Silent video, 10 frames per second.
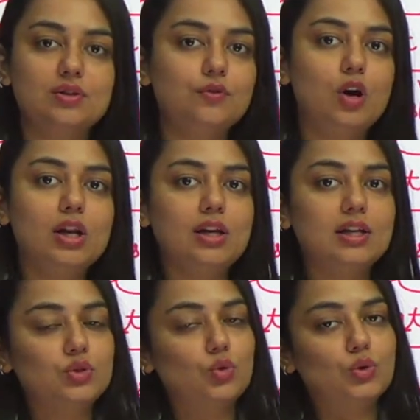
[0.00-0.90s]
for
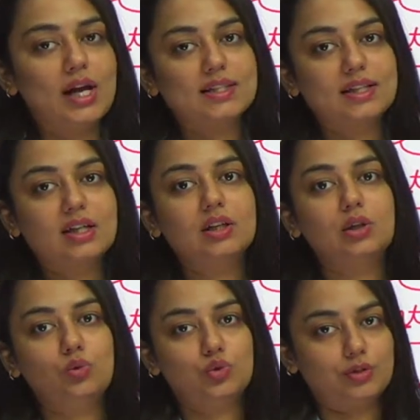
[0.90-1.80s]
is known as the
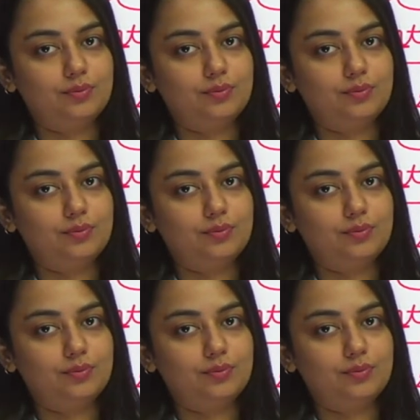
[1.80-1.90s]
conclusion.